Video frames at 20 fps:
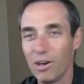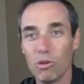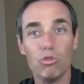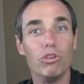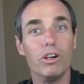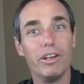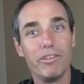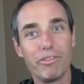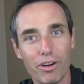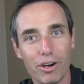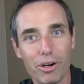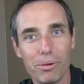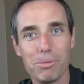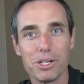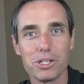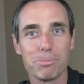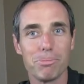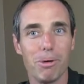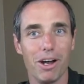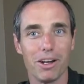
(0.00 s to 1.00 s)

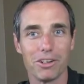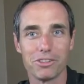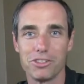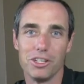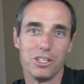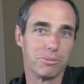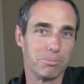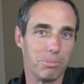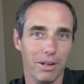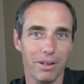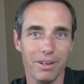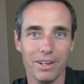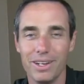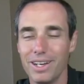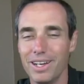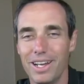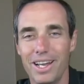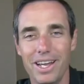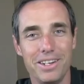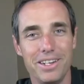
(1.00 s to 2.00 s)
refurbished boxes, but
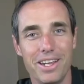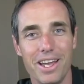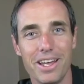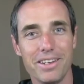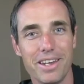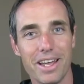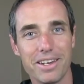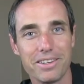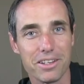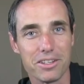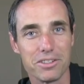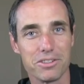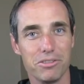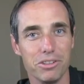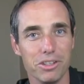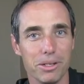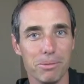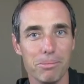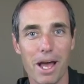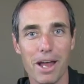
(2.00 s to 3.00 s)
in the end, that doesn't
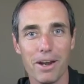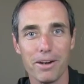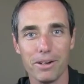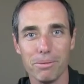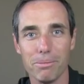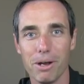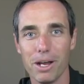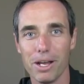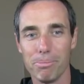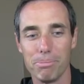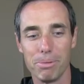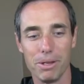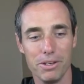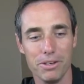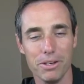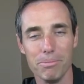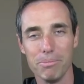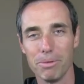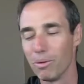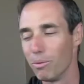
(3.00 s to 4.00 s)
really matter in my
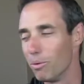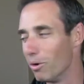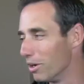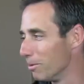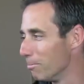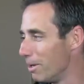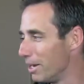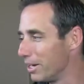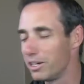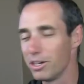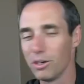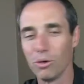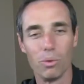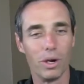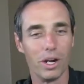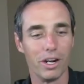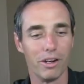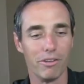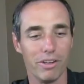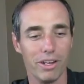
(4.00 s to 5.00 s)
opinion, but I wanted to make you
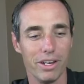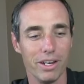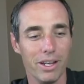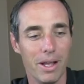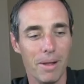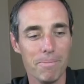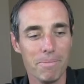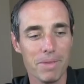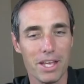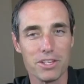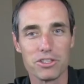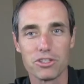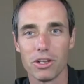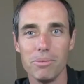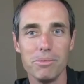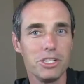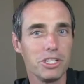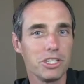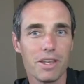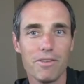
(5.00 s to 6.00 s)
aware of it. And so
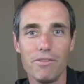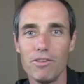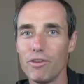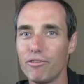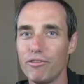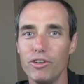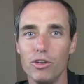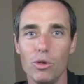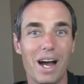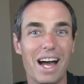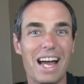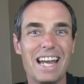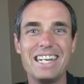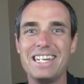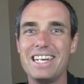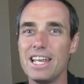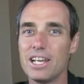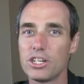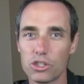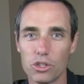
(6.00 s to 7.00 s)
let me just give you a few
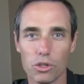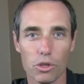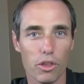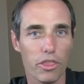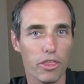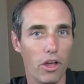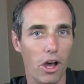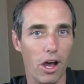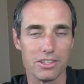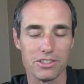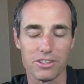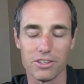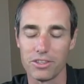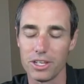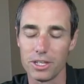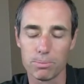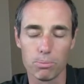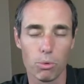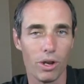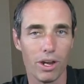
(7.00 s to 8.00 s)
initial thoughts. At
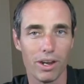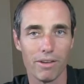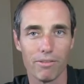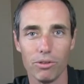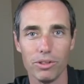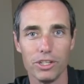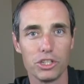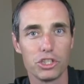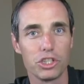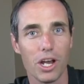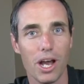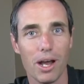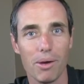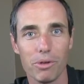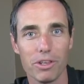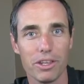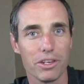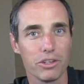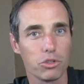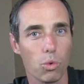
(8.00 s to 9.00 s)
this point, I've only shot
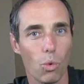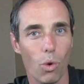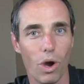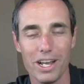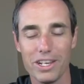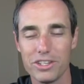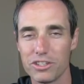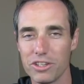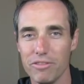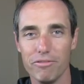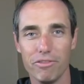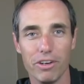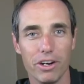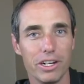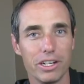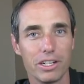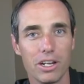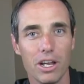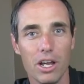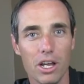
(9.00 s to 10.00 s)
with it twice in
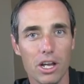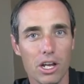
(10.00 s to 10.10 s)
very